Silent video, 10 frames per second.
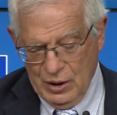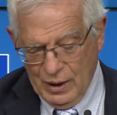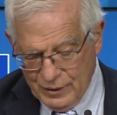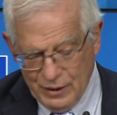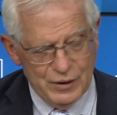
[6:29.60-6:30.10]

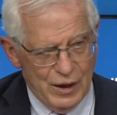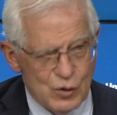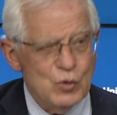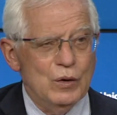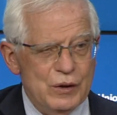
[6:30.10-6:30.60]
and then there are
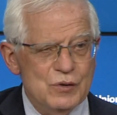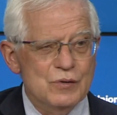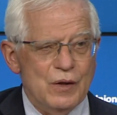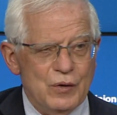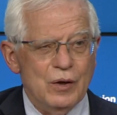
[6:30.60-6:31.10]

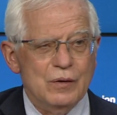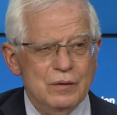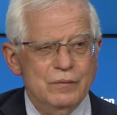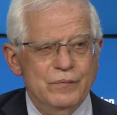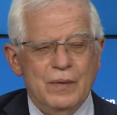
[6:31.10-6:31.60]
coalitions ad hoc
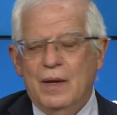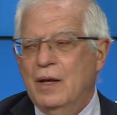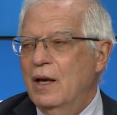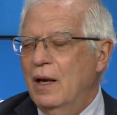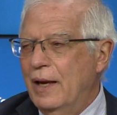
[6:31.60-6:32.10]

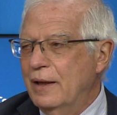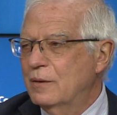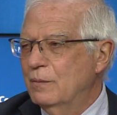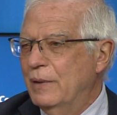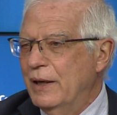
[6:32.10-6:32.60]

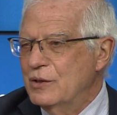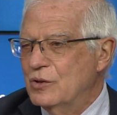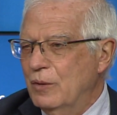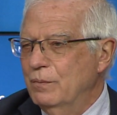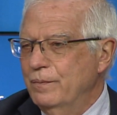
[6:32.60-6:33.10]
led by
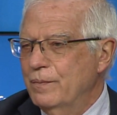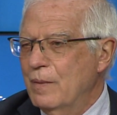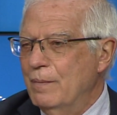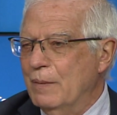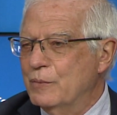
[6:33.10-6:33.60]
some
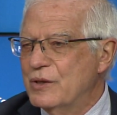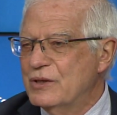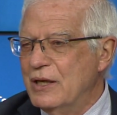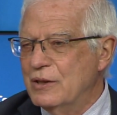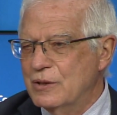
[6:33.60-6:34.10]
member
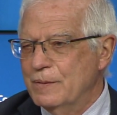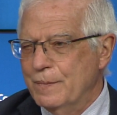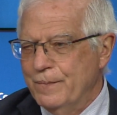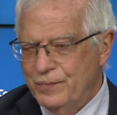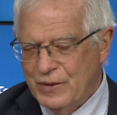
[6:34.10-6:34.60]
states.
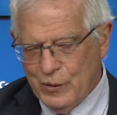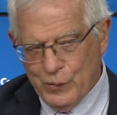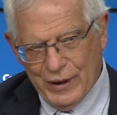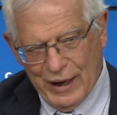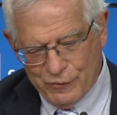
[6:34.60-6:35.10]

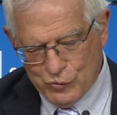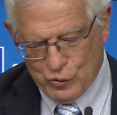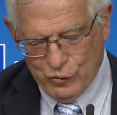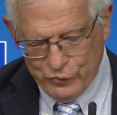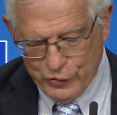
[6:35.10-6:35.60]
We have to
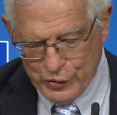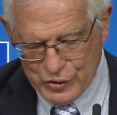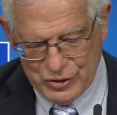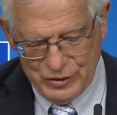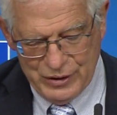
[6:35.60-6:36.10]

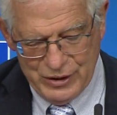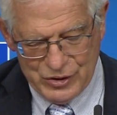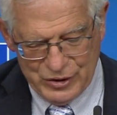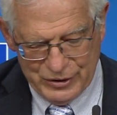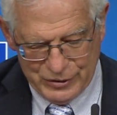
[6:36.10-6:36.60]
converge
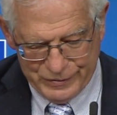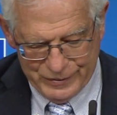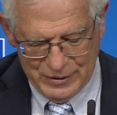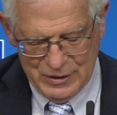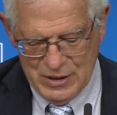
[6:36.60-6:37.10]
these
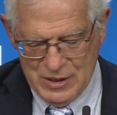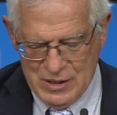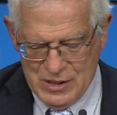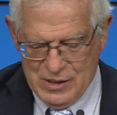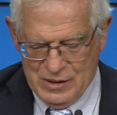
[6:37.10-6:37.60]

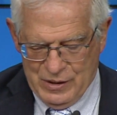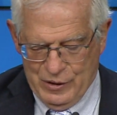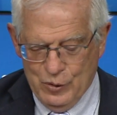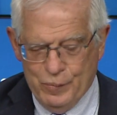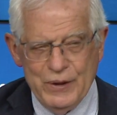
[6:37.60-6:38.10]

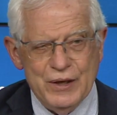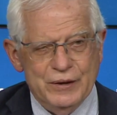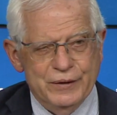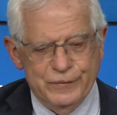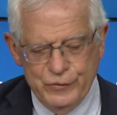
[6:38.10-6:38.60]

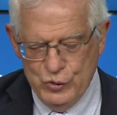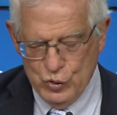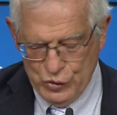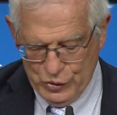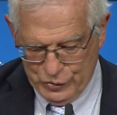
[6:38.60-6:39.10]
European
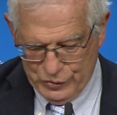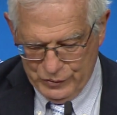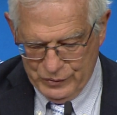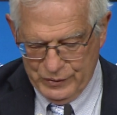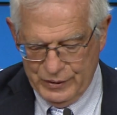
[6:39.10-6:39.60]
Union
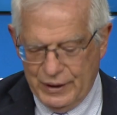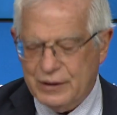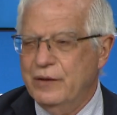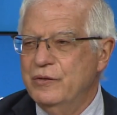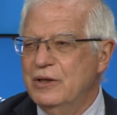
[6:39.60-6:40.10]

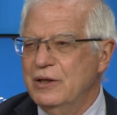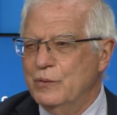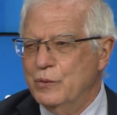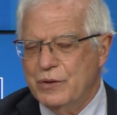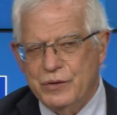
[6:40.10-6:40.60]
activity
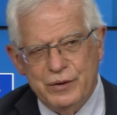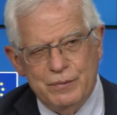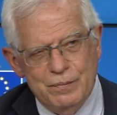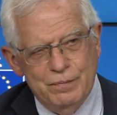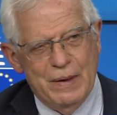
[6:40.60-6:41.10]
with the
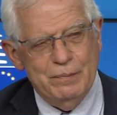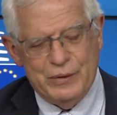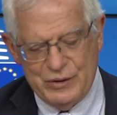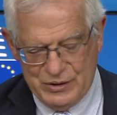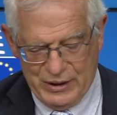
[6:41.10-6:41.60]

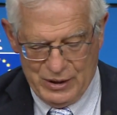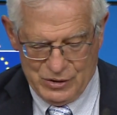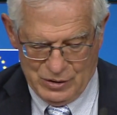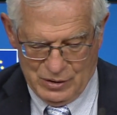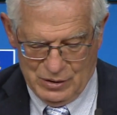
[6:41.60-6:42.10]
member
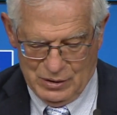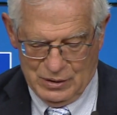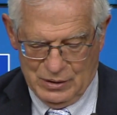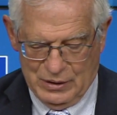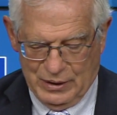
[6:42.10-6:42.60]
state
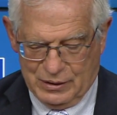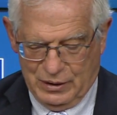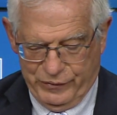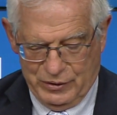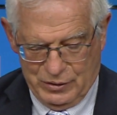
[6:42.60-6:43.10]

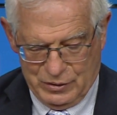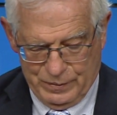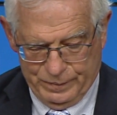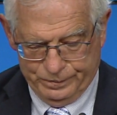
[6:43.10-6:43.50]
activities.